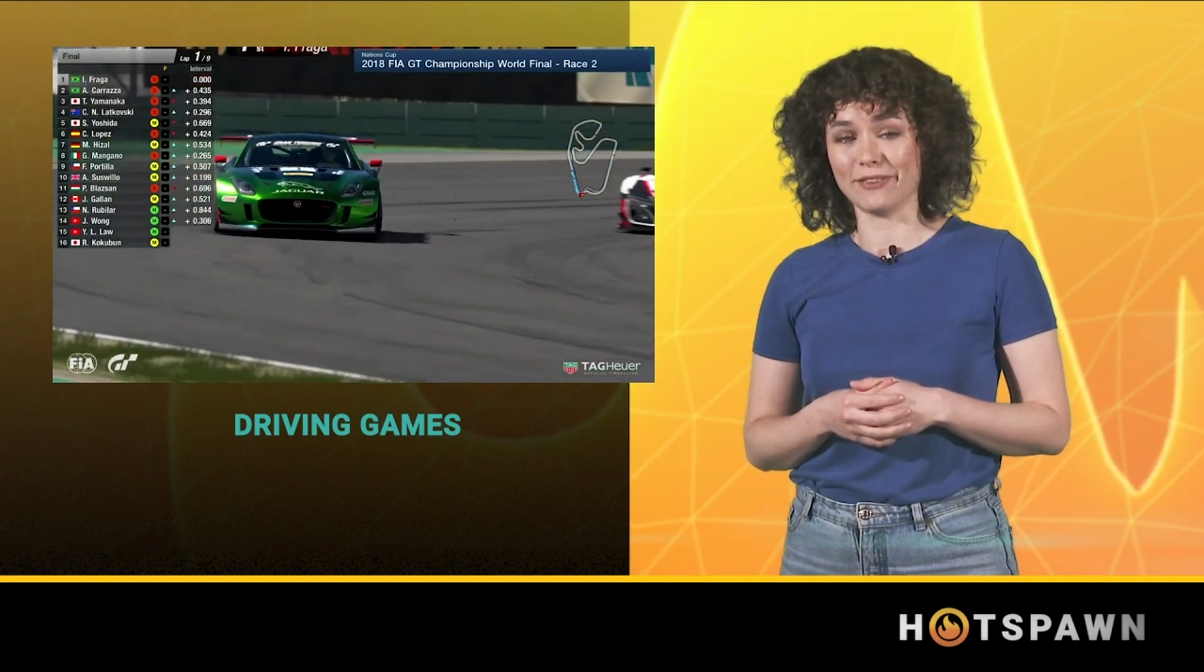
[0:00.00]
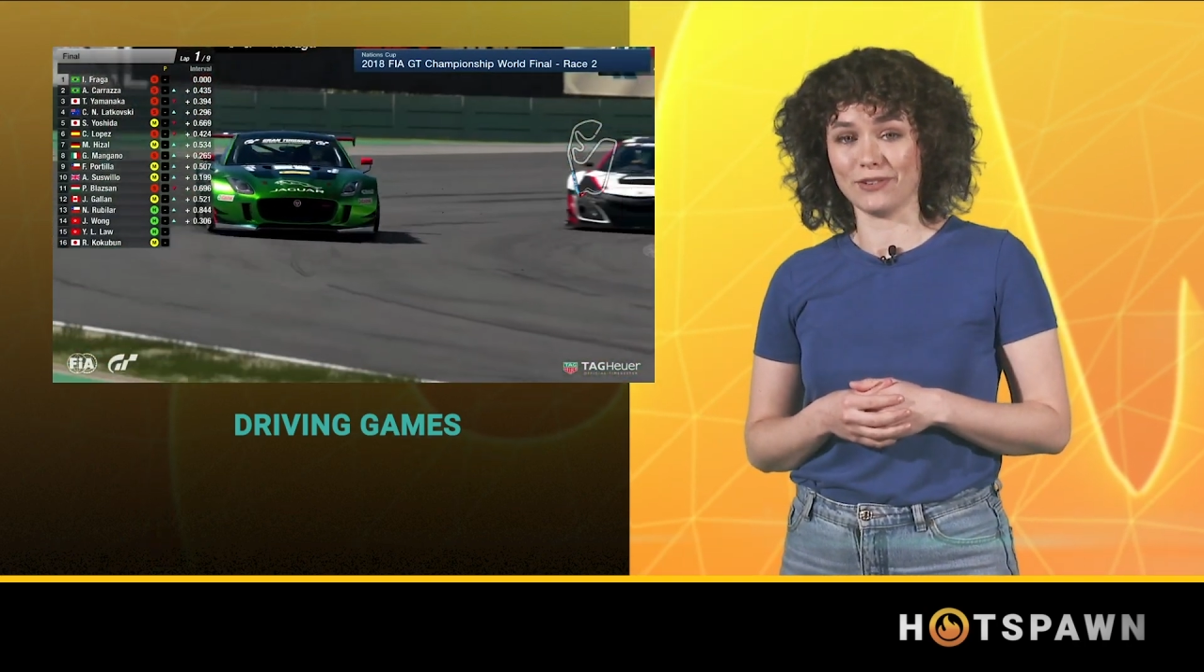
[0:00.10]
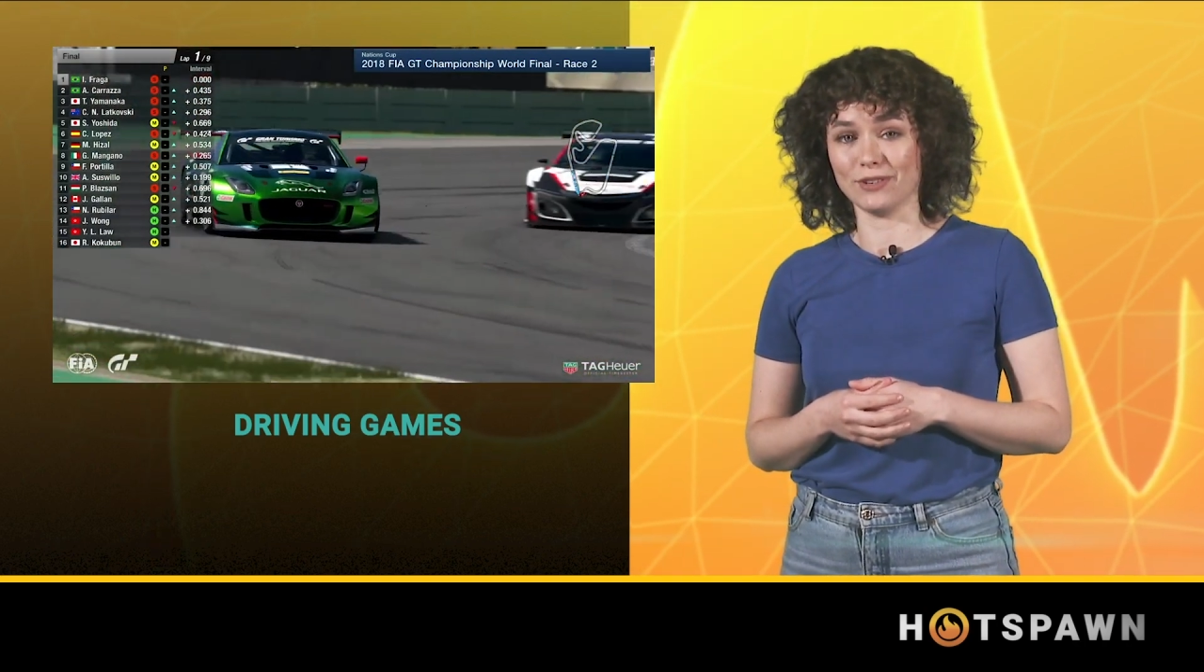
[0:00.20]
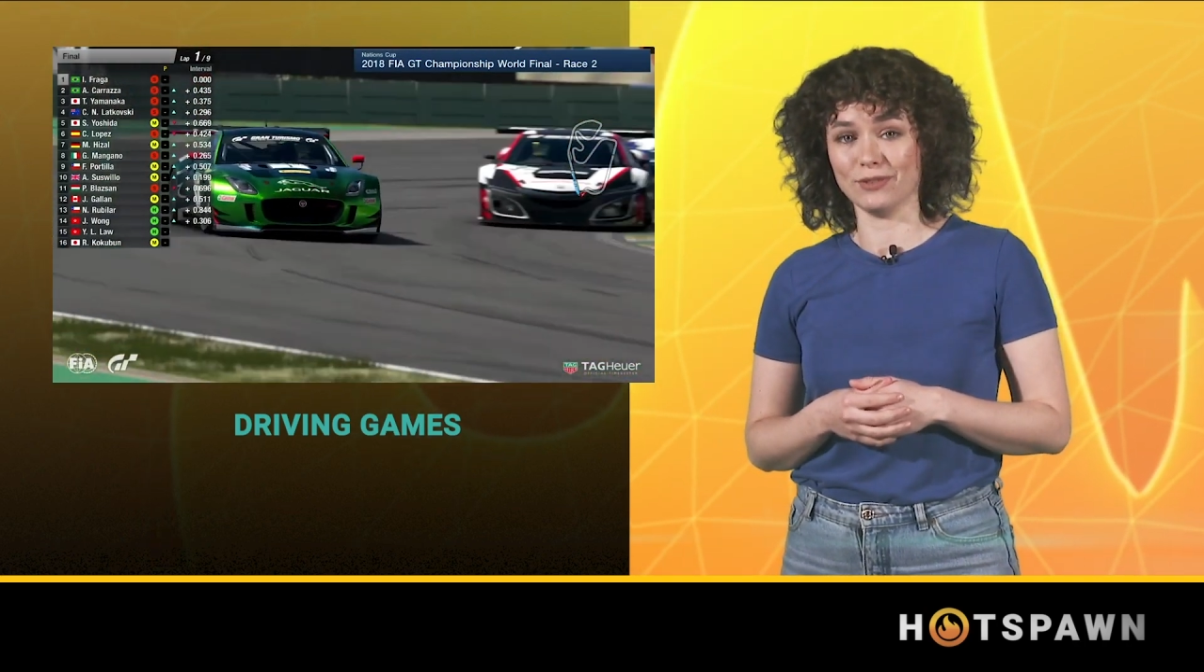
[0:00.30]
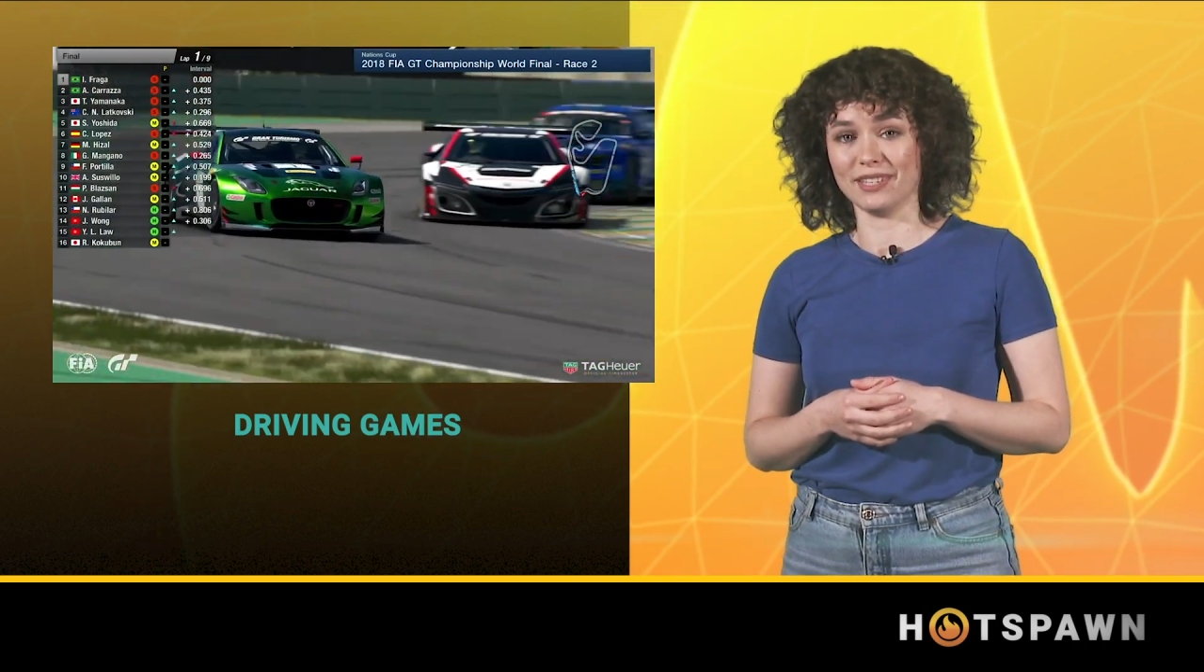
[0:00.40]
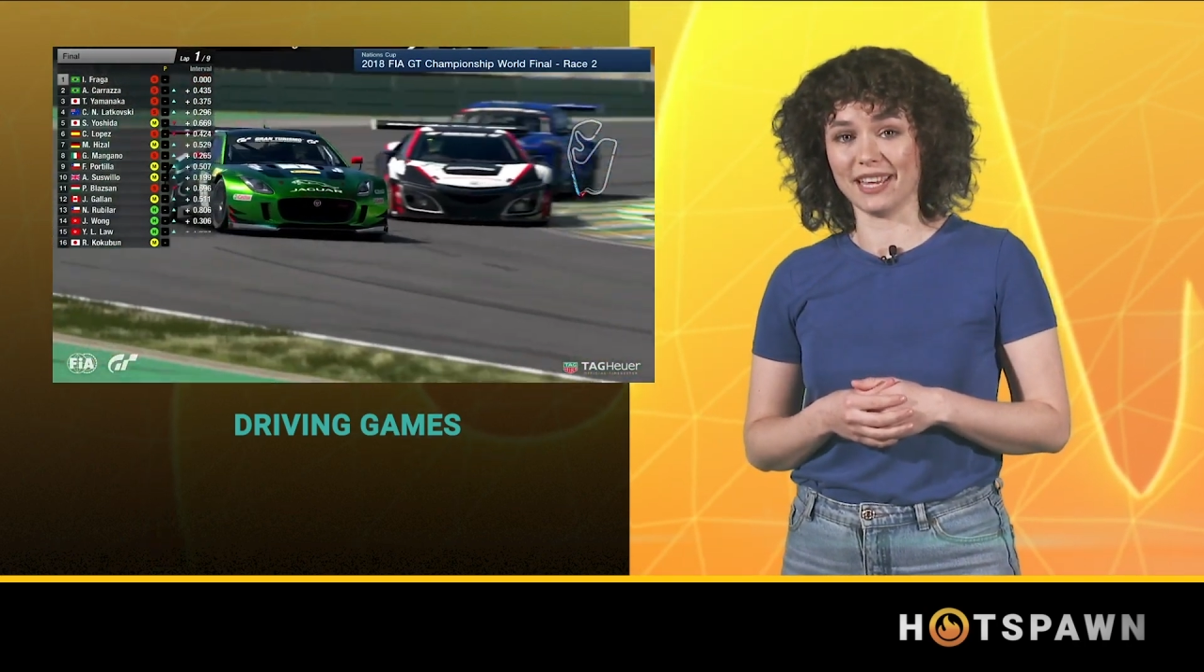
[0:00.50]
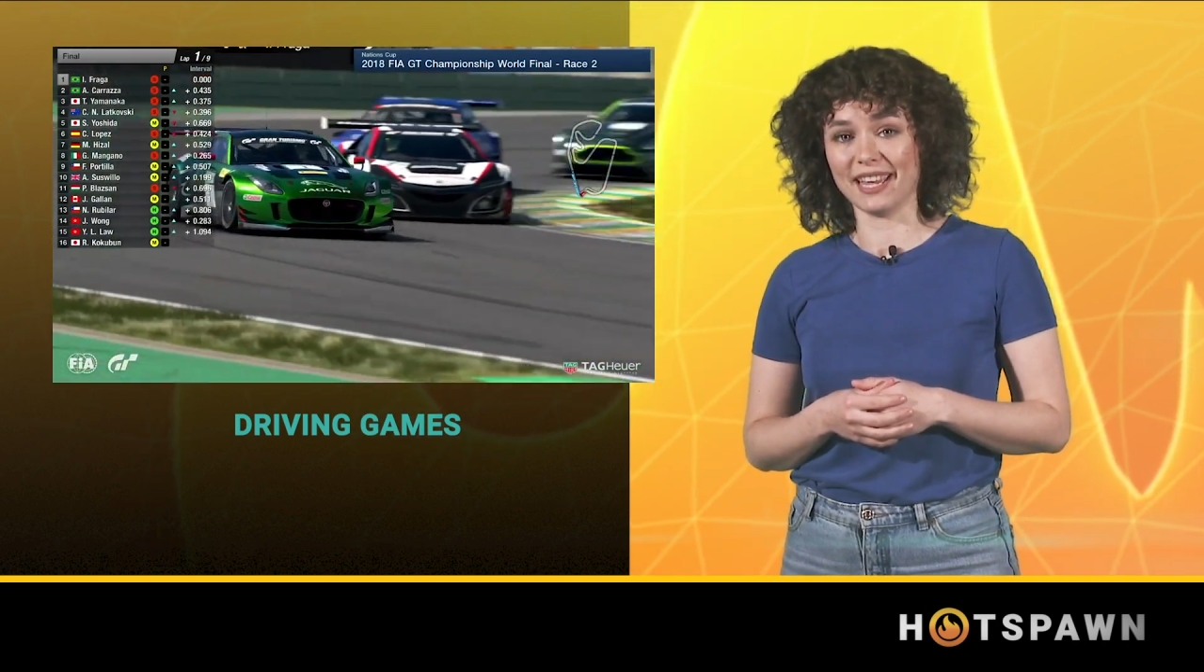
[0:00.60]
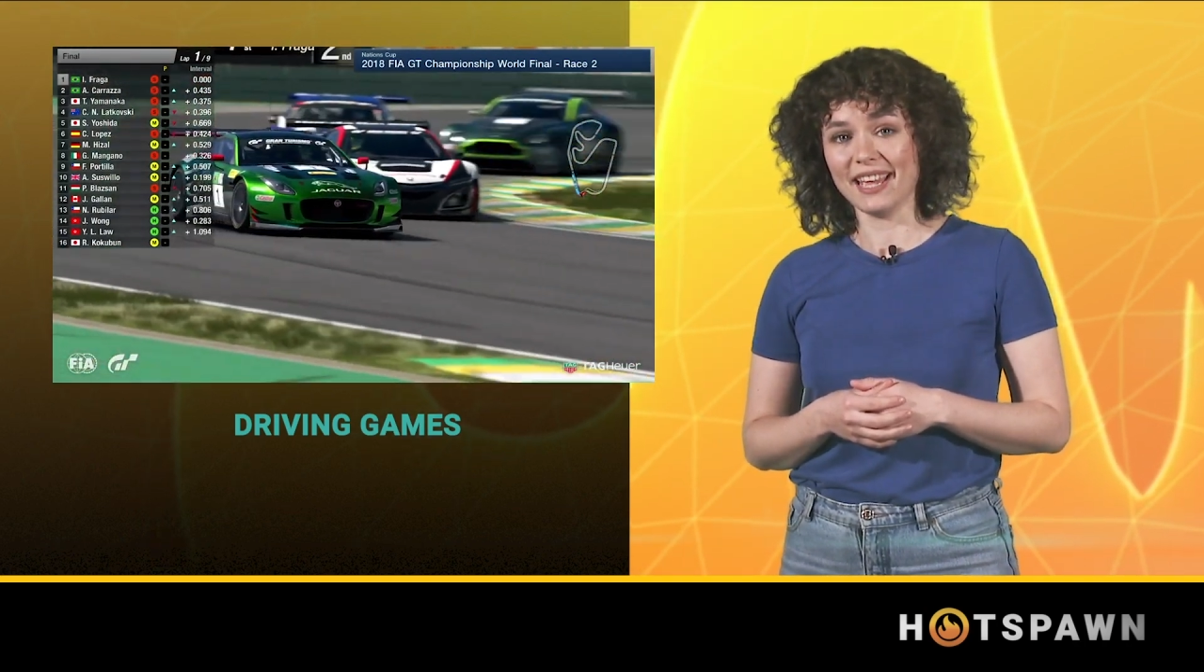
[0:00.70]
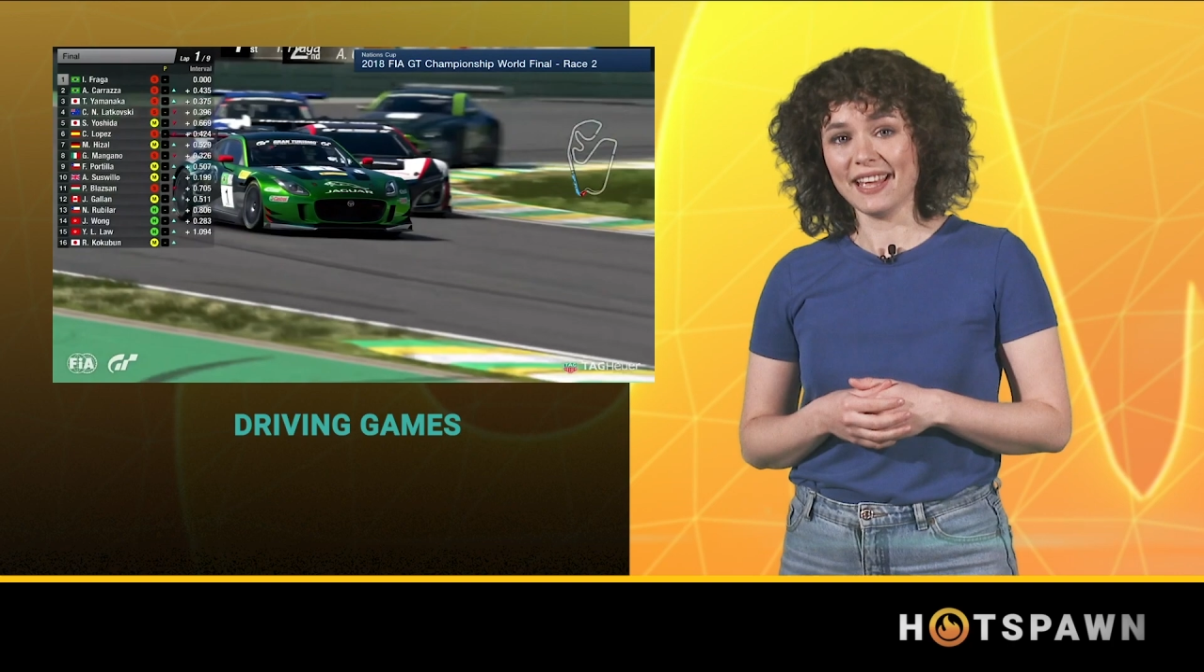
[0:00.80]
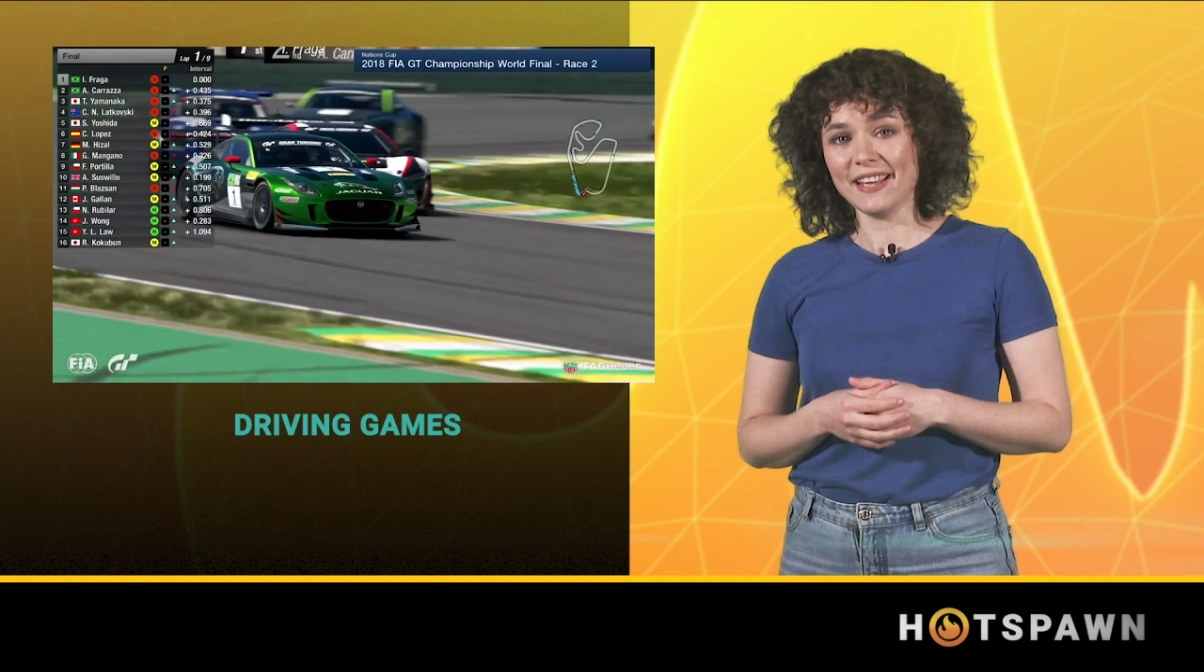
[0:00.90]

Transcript: difficulty.